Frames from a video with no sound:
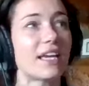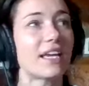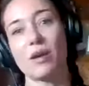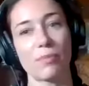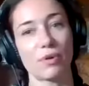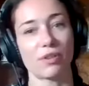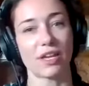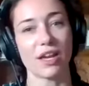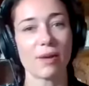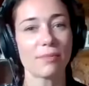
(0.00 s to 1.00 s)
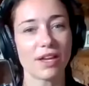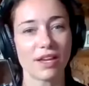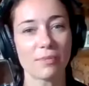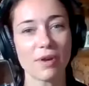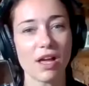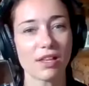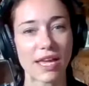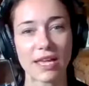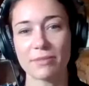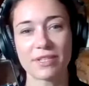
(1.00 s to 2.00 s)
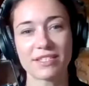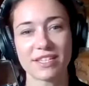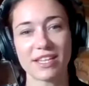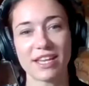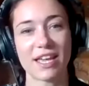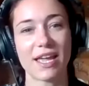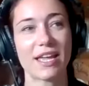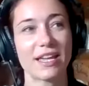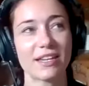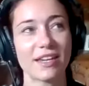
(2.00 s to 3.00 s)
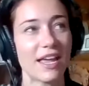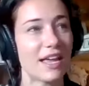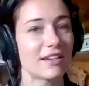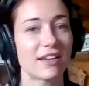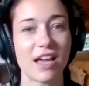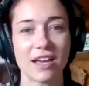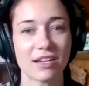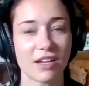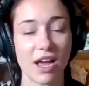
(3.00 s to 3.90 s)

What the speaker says: getting up early. I'm not aiming to like hit 8, 9.